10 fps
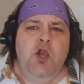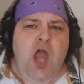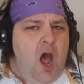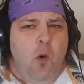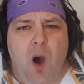
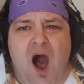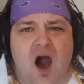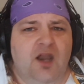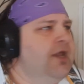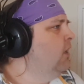No
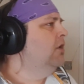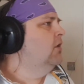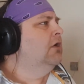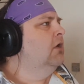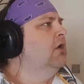one.
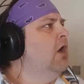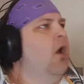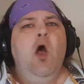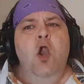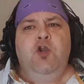No one.